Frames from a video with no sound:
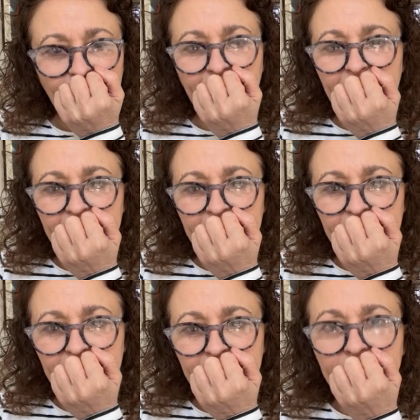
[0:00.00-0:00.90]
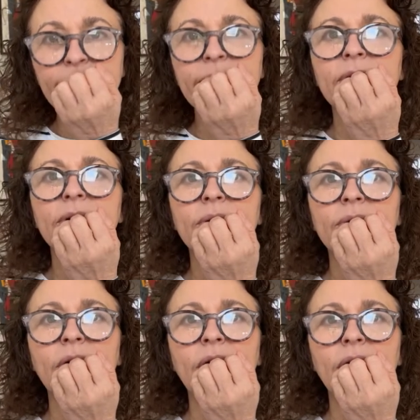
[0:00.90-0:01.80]
Um,
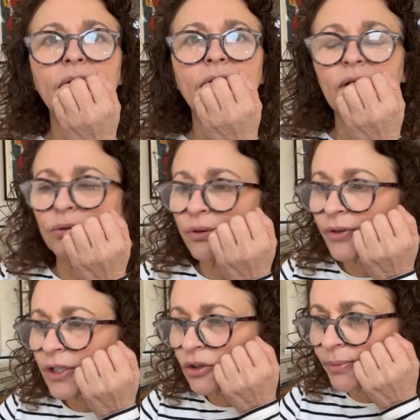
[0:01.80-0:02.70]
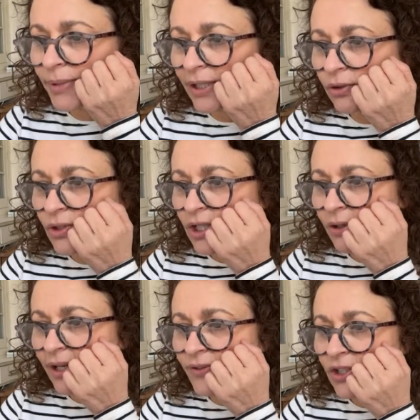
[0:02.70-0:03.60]
what? Oh, I've only got a minute or so left.